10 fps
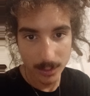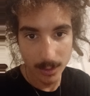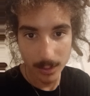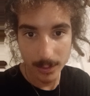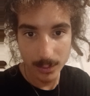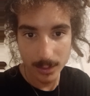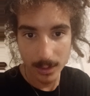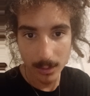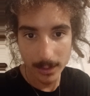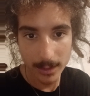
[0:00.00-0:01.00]
still you
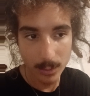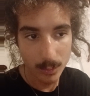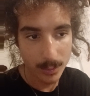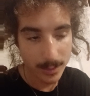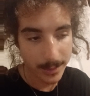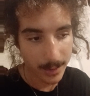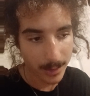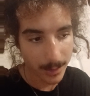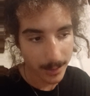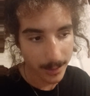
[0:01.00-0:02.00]
slowly lose
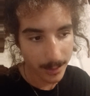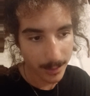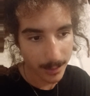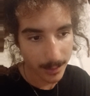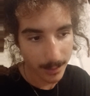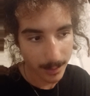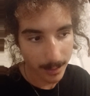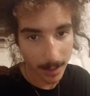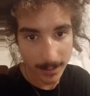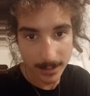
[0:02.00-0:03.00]
your your
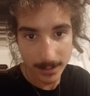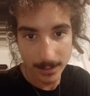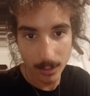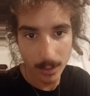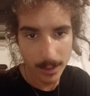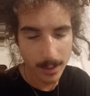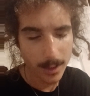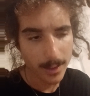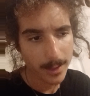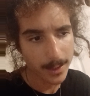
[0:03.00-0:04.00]
lust or
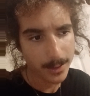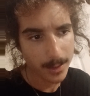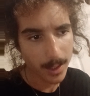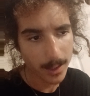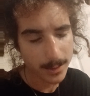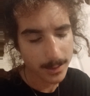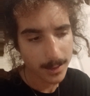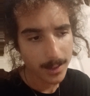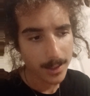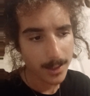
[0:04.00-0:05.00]
not your lust
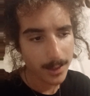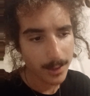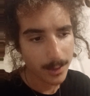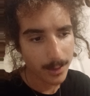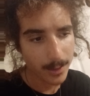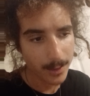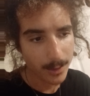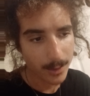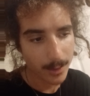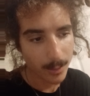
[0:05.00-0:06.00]
your
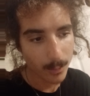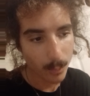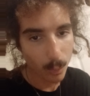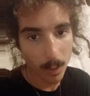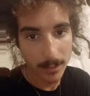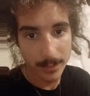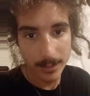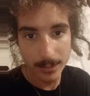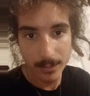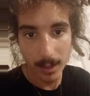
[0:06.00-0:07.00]
your
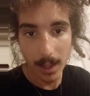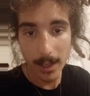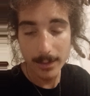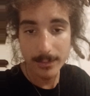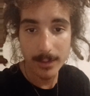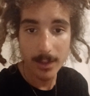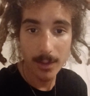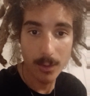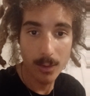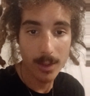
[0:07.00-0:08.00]
wonder for life
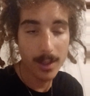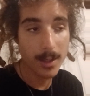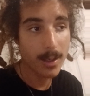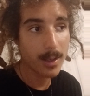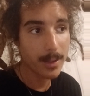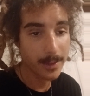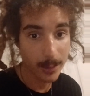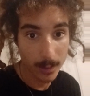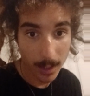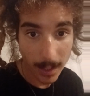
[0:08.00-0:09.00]
or uh,
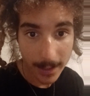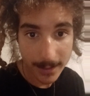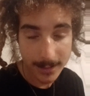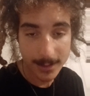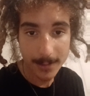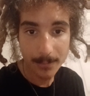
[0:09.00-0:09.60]
your light